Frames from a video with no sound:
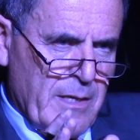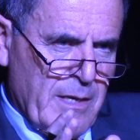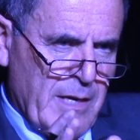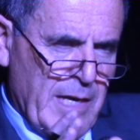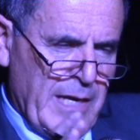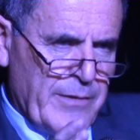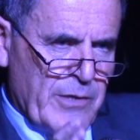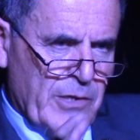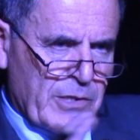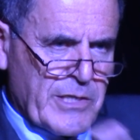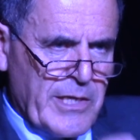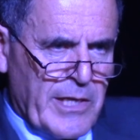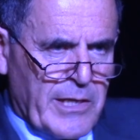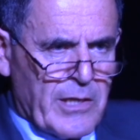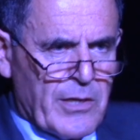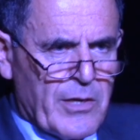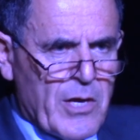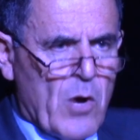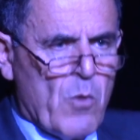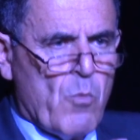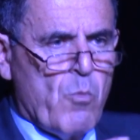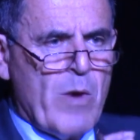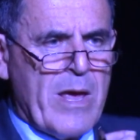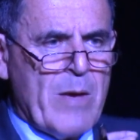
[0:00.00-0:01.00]
And they're saying, you
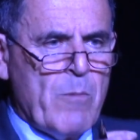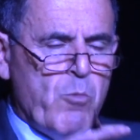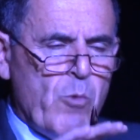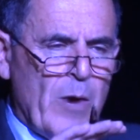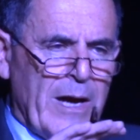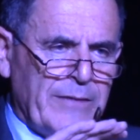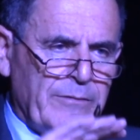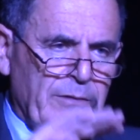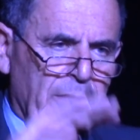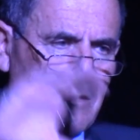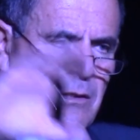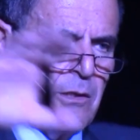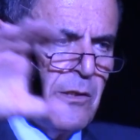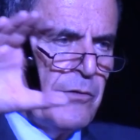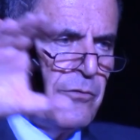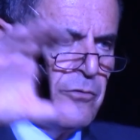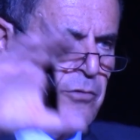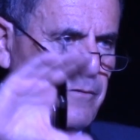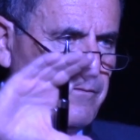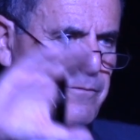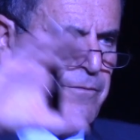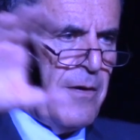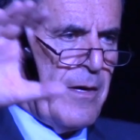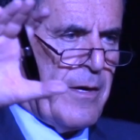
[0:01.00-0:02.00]
know, we went a little
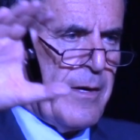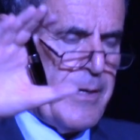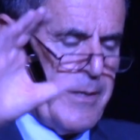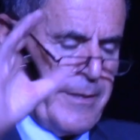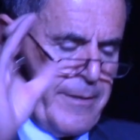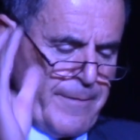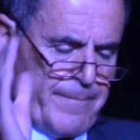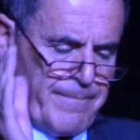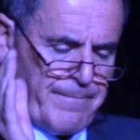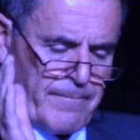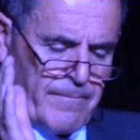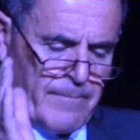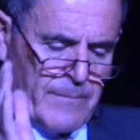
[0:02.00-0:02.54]
too far here.